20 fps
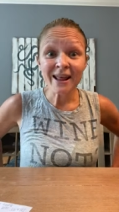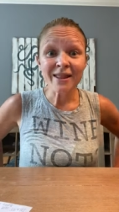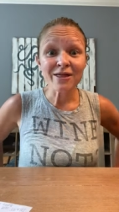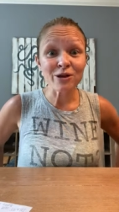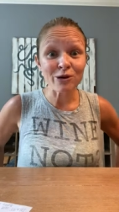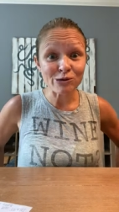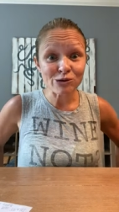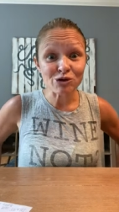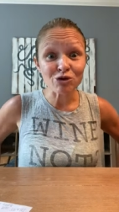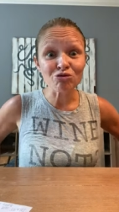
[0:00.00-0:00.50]

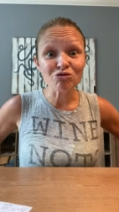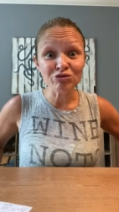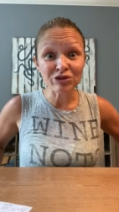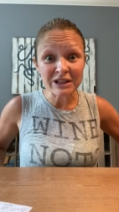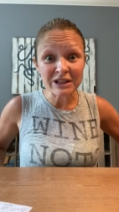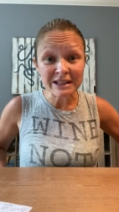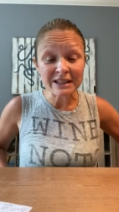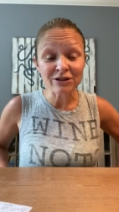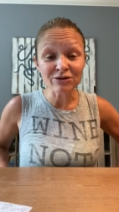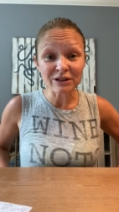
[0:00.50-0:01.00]
Those are
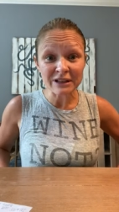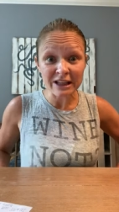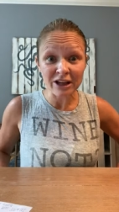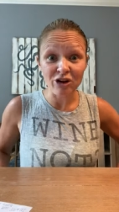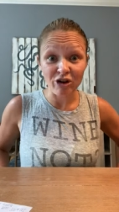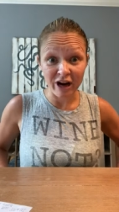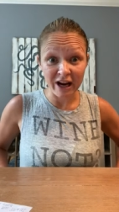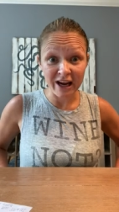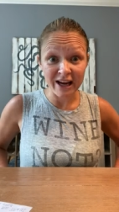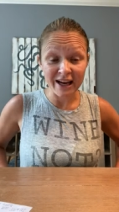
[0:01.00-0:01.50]
really, really
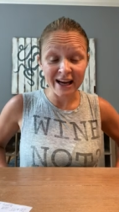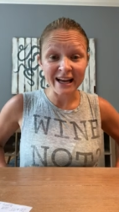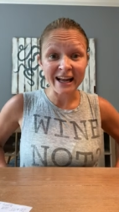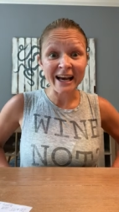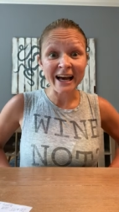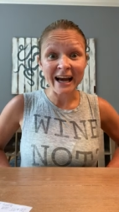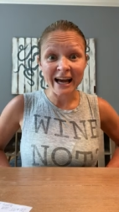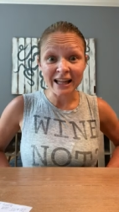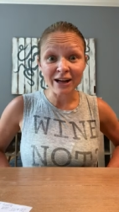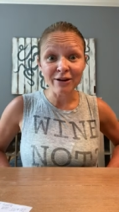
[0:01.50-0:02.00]
great. And I
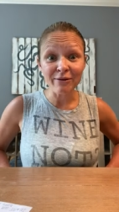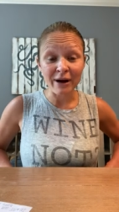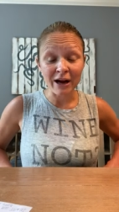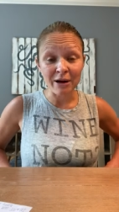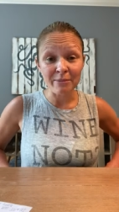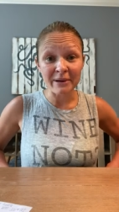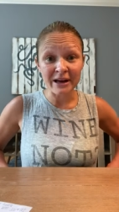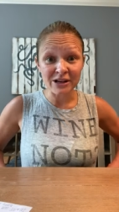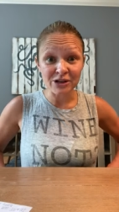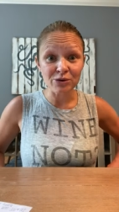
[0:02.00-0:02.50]
highly
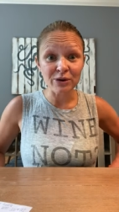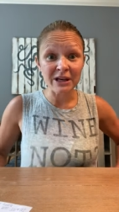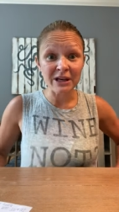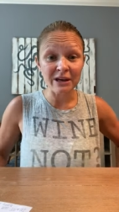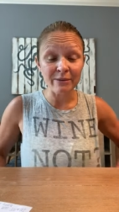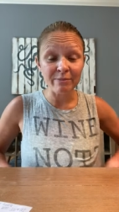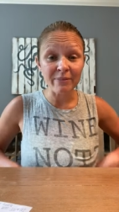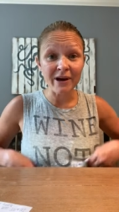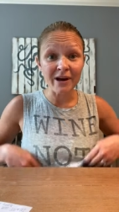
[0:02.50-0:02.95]
recommend you keep